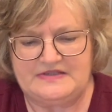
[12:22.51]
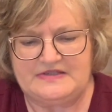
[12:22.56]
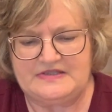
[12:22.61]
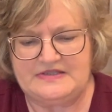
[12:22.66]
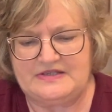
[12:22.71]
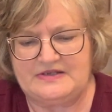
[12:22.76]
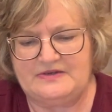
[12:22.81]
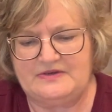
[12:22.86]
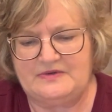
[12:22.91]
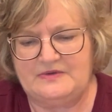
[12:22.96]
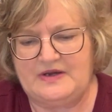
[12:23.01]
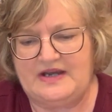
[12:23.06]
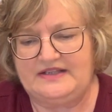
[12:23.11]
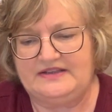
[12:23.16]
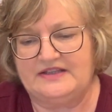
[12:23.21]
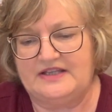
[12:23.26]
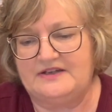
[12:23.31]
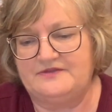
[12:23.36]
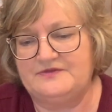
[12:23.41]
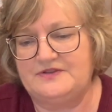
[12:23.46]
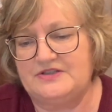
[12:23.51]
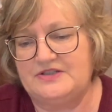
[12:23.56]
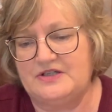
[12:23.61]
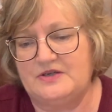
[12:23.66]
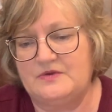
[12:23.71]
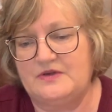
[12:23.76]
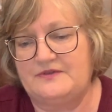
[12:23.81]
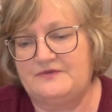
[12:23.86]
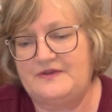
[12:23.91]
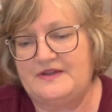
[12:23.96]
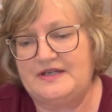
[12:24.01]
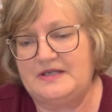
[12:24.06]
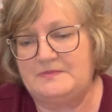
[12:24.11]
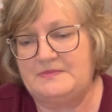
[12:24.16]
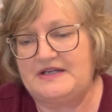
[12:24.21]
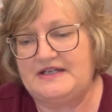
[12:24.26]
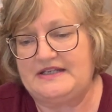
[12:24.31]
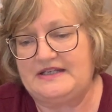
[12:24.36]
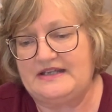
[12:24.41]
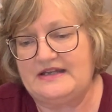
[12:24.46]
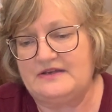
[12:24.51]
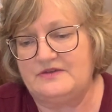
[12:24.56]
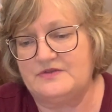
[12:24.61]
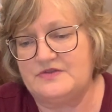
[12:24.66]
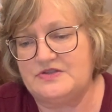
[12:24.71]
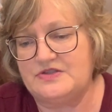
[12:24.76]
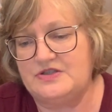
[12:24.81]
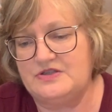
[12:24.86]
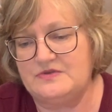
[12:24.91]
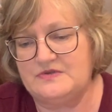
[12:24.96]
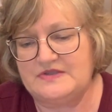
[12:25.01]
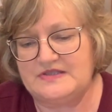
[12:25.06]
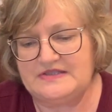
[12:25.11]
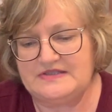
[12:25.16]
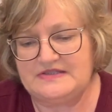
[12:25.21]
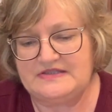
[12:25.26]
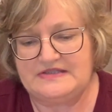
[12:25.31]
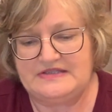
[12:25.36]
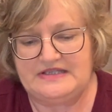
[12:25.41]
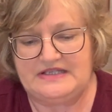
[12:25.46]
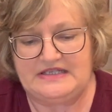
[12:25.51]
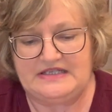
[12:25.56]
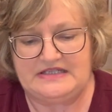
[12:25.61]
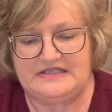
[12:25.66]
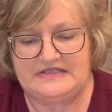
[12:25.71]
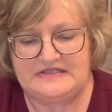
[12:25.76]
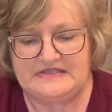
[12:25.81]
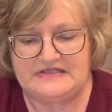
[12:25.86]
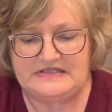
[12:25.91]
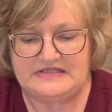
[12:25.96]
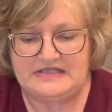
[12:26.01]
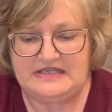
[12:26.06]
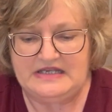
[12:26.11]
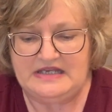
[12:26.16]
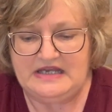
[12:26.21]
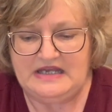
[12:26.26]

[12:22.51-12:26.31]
So I'd love to know if anybody else uses these.